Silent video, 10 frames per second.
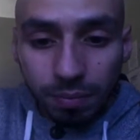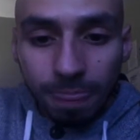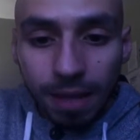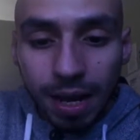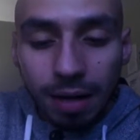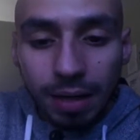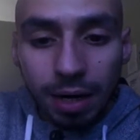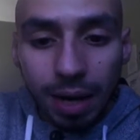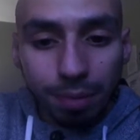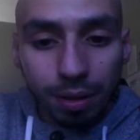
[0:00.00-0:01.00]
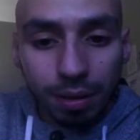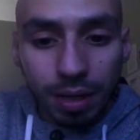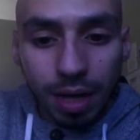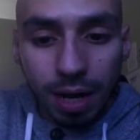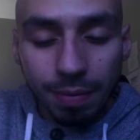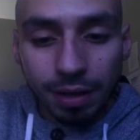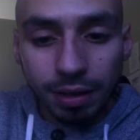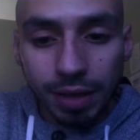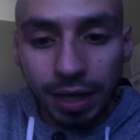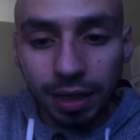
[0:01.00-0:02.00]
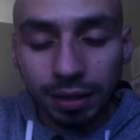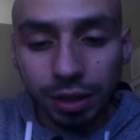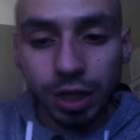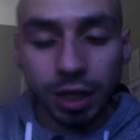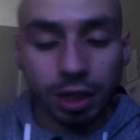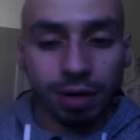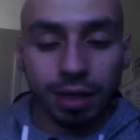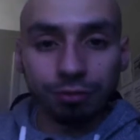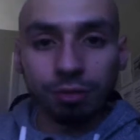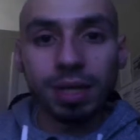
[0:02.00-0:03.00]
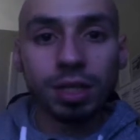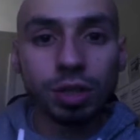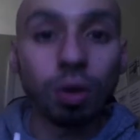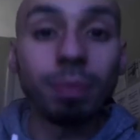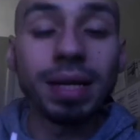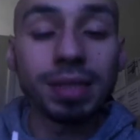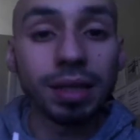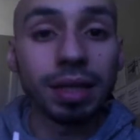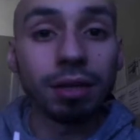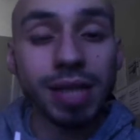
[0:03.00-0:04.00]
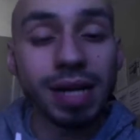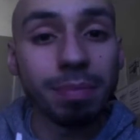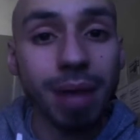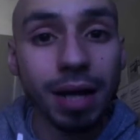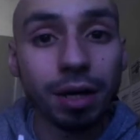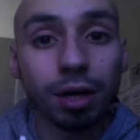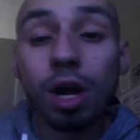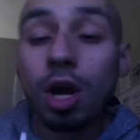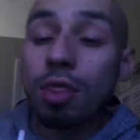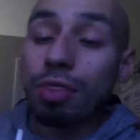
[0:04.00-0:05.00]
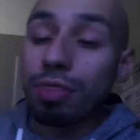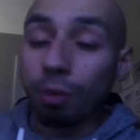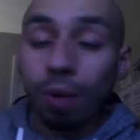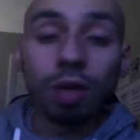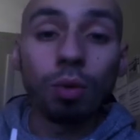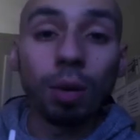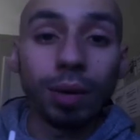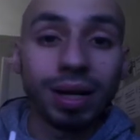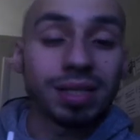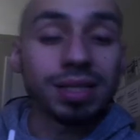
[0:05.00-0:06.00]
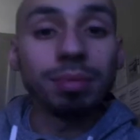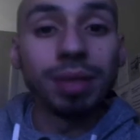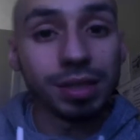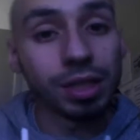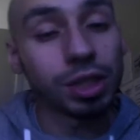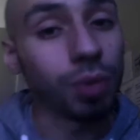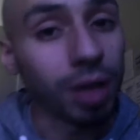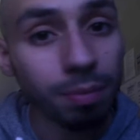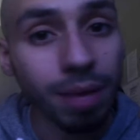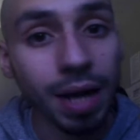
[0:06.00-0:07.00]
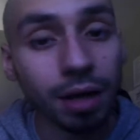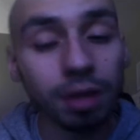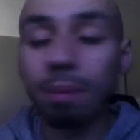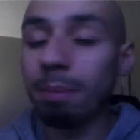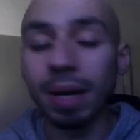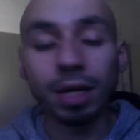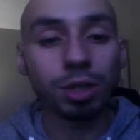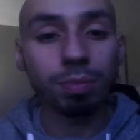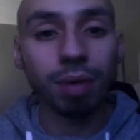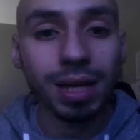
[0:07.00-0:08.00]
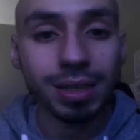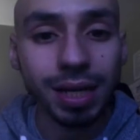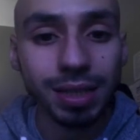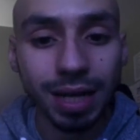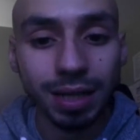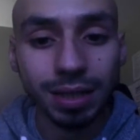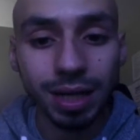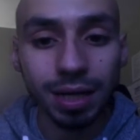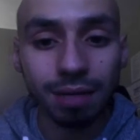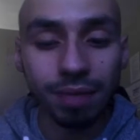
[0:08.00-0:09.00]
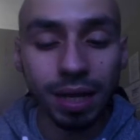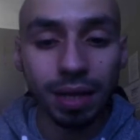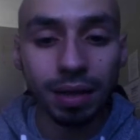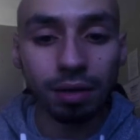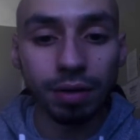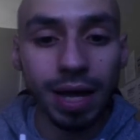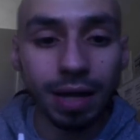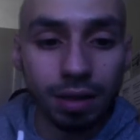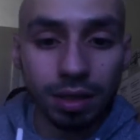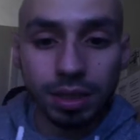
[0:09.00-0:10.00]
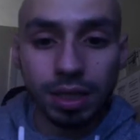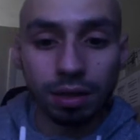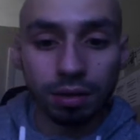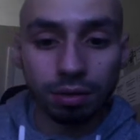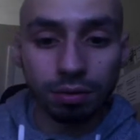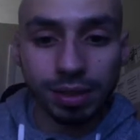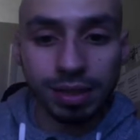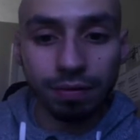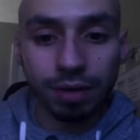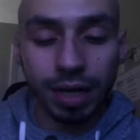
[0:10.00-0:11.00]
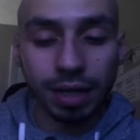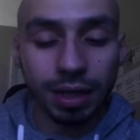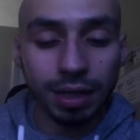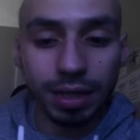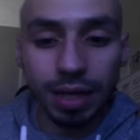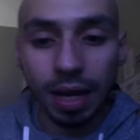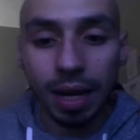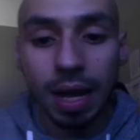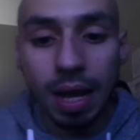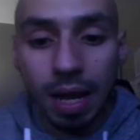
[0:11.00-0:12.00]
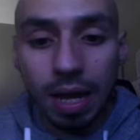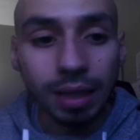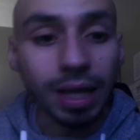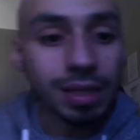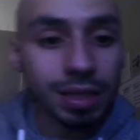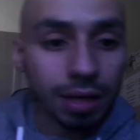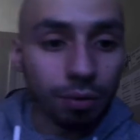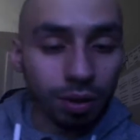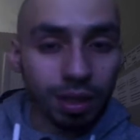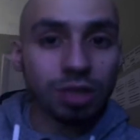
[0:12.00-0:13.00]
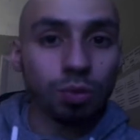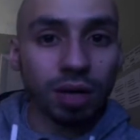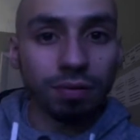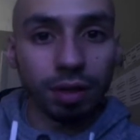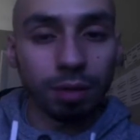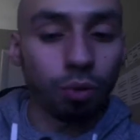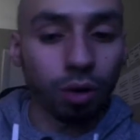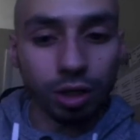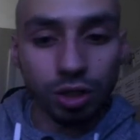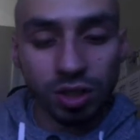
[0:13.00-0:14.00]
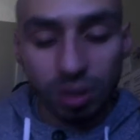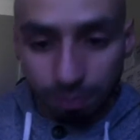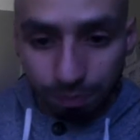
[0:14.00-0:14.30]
And here I put that they collect a check directly from us. We're basically their tenant buyer. They're well aware we're going to sublease it to another buyer, manage the process, get it done, and they'll net this here $370 at the end of the day, less whatever their mortgage is.